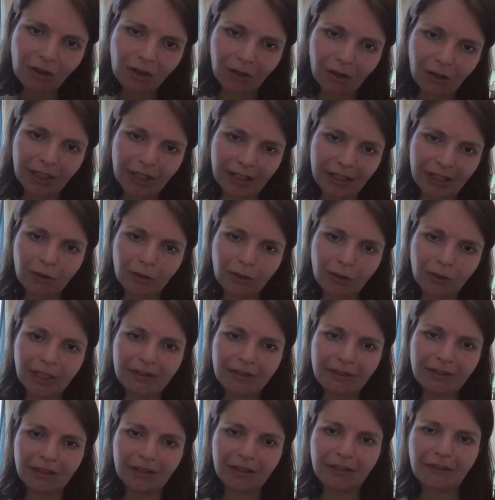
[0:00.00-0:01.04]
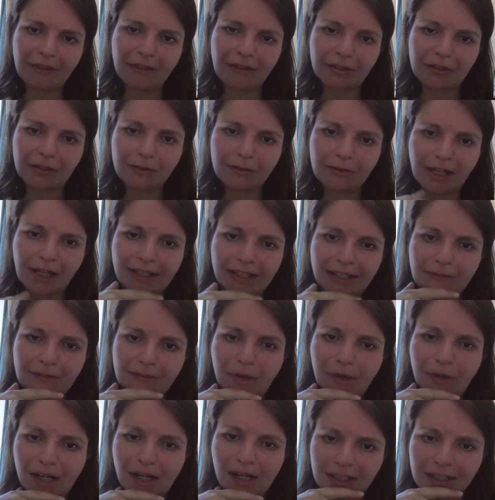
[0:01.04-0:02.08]
So that you mean the the very
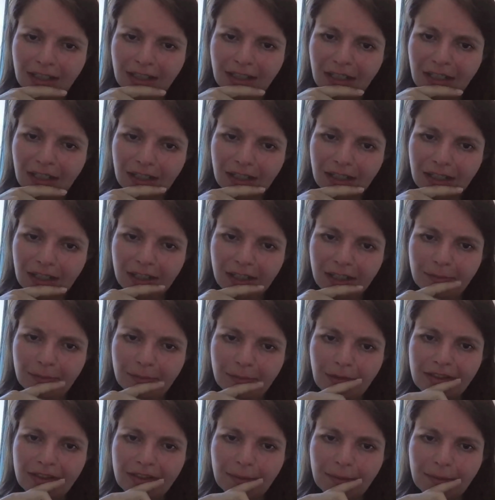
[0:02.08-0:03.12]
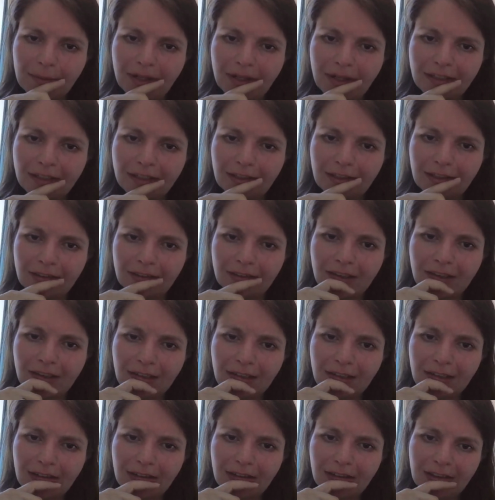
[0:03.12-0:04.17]
right bar um, on that panel?
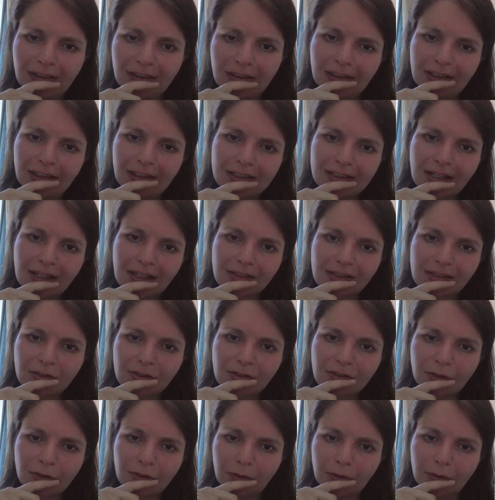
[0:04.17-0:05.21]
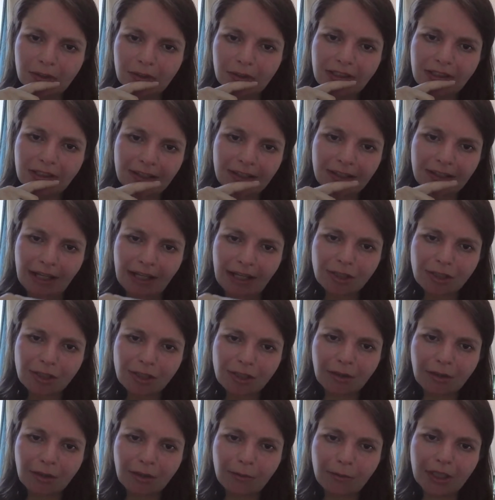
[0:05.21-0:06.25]
That's true. That actually
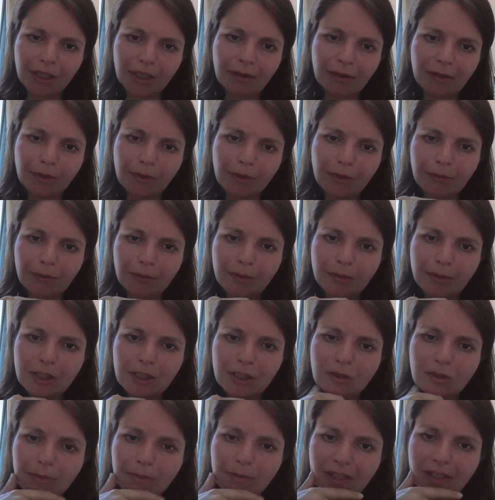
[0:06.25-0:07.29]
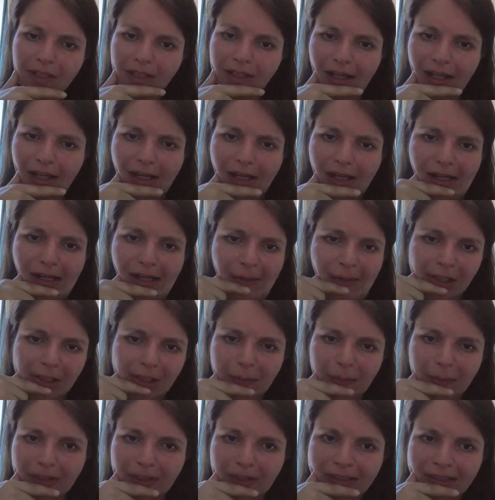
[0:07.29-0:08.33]
we we we should be uh, we should
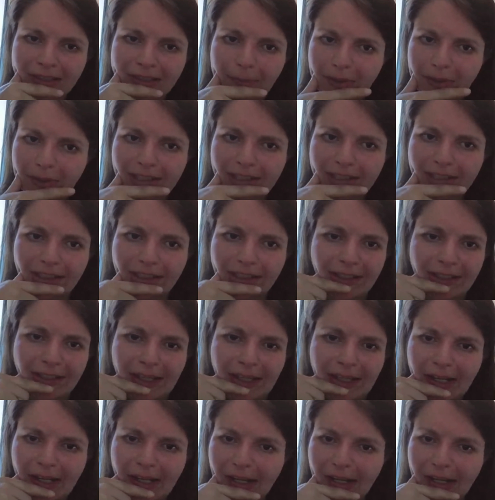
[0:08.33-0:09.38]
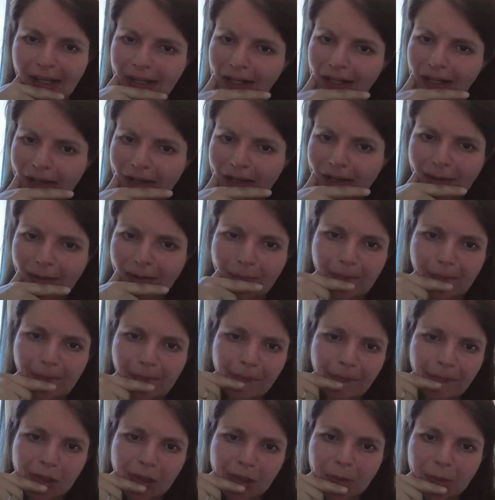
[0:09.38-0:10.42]
be separating
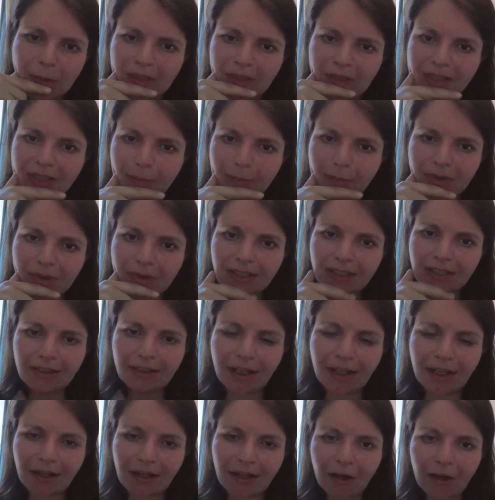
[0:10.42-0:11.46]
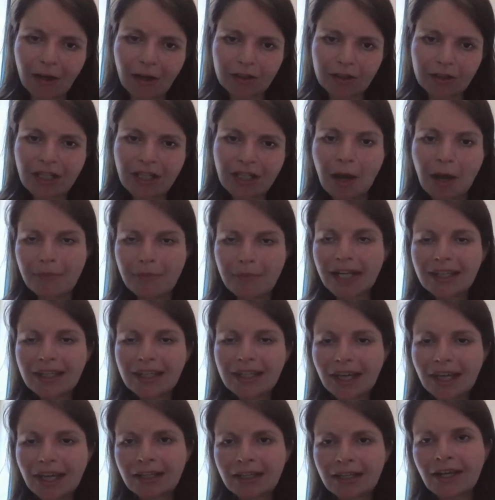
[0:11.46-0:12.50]
um, we should be separating that out. But I
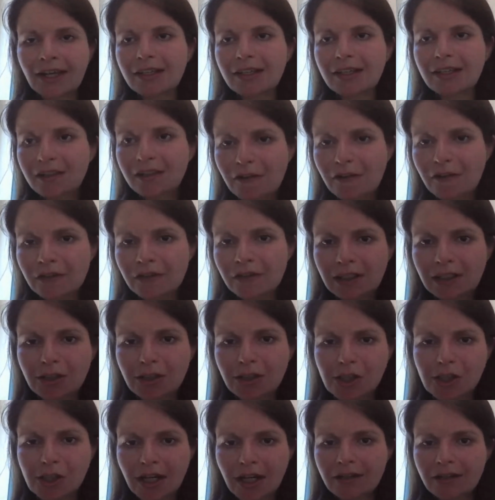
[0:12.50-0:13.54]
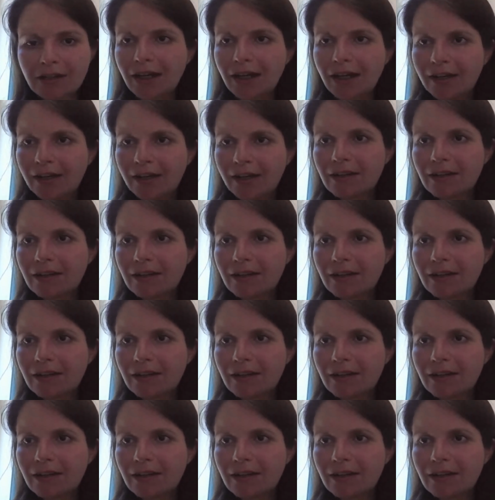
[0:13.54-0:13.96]
can I can definitely share the